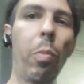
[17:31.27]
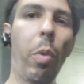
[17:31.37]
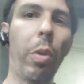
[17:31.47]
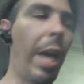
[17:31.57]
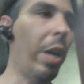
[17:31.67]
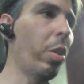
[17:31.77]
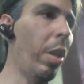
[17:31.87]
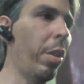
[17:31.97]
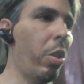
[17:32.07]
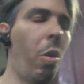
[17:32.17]
worth of headers
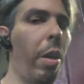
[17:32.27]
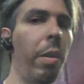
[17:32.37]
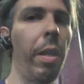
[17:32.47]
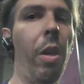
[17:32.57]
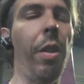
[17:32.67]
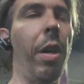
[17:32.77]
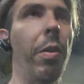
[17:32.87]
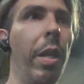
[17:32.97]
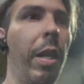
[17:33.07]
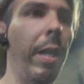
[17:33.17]
on this car? Hell
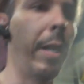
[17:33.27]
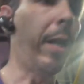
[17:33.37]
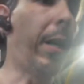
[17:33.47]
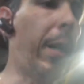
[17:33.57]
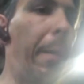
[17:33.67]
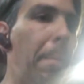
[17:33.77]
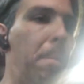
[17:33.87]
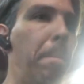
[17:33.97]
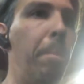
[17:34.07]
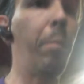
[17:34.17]
no.
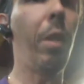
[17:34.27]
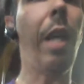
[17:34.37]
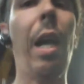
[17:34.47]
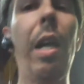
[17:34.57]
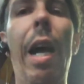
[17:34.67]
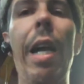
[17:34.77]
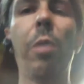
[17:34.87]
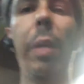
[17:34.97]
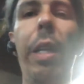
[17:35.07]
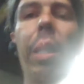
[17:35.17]
The guy, I explained